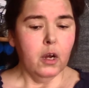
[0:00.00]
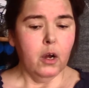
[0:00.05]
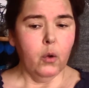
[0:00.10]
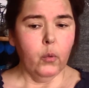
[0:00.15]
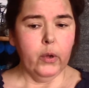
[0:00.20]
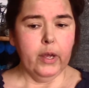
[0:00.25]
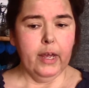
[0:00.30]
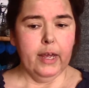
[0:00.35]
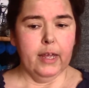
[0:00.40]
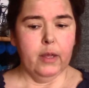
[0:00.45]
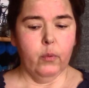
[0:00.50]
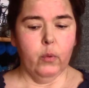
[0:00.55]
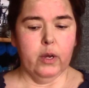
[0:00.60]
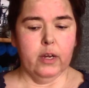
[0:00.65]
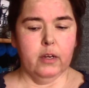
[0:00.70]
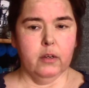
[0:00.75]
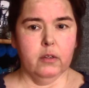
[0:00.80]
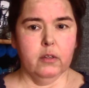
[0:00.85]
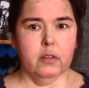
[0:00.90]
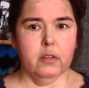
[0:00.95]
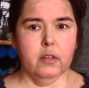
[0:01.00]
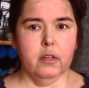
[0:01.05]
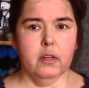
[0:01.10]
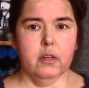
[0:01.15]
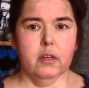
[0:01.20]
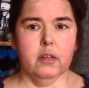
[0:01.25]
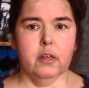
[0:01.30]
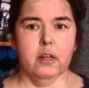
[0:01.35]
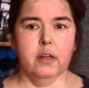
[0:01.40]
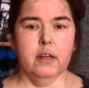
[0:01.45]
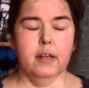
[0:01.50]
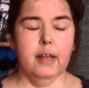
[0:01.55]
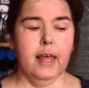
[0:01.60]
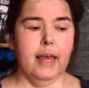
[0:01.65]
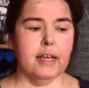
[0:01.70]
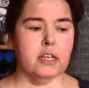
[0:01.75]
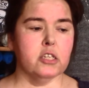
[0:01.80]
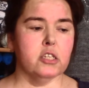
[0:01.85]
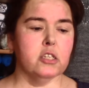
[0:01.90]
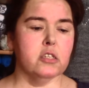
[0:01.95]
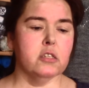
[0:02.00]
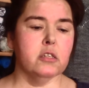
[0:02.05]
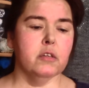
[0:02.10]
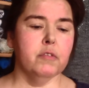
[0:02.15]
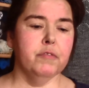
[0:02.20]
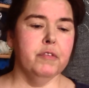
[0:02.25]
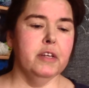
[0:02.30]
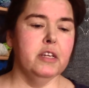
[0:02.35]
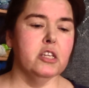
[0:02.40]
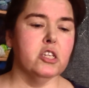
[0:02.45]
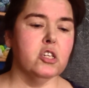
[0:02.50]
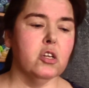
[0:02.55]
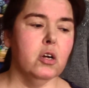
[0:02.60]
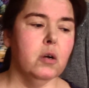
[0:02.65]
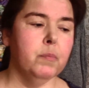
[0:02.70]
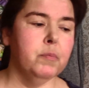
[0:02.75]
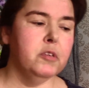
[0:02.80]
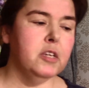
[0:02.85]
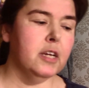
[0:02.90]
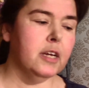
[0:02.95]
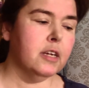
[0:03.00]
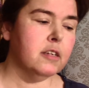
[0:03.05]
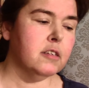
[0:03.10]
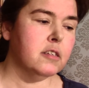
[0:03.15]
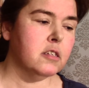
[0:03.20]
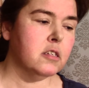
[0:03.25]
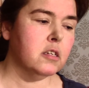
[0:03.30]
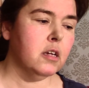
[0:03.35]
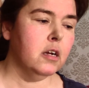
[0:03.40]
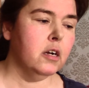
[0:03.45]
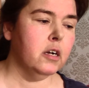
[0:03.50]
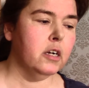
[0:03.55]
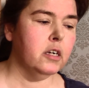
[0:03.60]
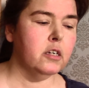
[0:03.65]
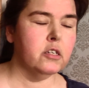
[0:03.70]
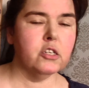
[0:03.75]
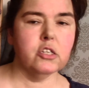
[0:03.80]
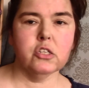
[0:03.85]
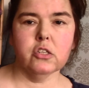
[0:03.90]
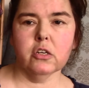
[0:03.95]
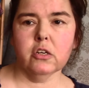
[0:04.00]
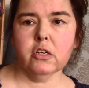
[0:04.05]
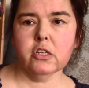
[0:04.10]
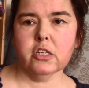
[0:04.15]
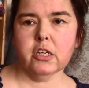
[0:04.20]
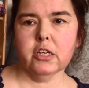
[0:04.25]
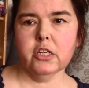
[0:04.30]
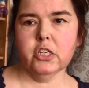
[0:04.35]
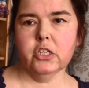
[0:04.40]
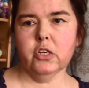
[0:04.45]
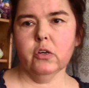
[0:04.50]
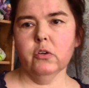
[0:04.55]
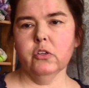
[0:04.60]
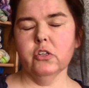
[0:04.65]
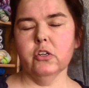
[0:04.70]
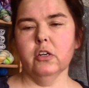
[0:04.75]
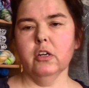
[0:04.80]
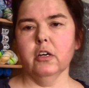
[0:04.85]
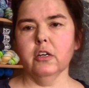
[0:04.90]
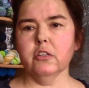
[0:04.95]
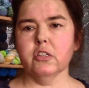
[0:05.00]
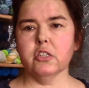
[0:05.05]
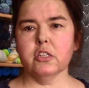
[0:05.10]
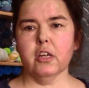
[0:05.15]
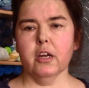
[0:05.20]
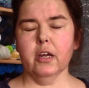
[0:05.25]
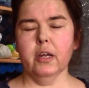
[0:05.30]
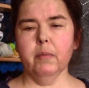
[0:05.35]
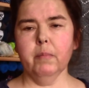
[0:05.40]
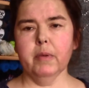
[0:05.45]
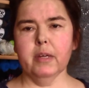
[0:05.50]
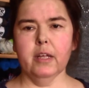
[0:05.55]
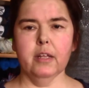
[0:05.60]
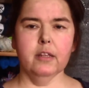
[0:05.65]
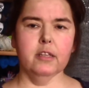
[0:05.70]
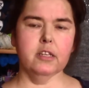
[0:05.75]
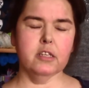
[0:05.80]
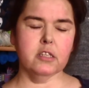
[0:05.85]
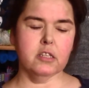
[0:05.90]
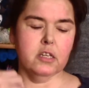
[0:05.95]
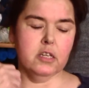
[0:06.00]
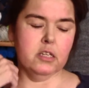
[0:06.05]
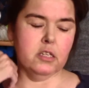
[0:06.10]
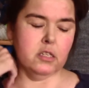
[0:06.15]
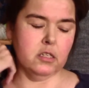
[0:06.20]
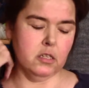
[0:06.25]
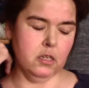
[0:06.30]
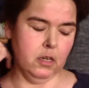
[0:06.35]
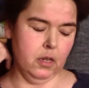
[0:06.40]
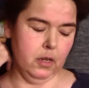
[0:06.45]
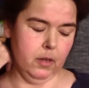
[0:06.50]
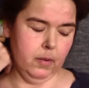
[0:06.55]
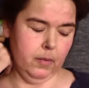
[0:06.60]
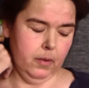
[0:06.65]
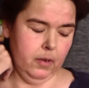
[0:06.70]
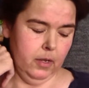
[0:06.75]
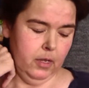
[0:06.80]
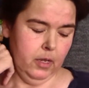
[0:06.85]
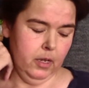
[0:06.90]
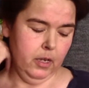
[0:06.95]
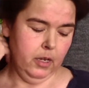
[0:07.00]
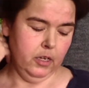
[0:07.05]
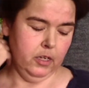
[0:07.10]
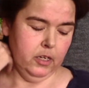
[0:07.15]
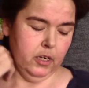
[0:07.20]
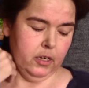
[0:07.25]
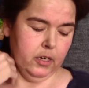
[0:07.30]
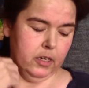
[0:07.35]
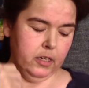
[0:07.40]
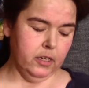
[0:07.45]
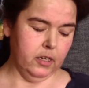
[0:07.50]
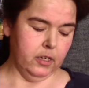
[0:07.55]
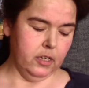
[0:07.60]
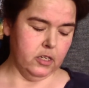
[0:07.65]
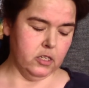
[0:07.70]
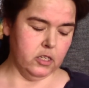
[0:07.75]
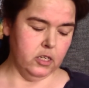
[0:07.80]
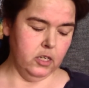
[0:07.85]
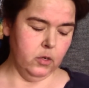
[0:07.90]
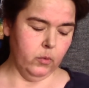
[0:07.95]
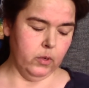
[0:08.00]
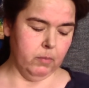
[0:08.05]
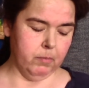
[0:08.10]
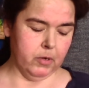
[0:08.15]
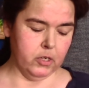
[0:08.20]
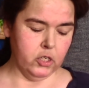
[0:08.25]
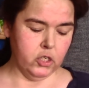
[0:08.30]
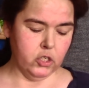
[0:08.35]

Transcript: Okay, well, the next finished objects are the socks I showed you last time, and this is yarn that is new in my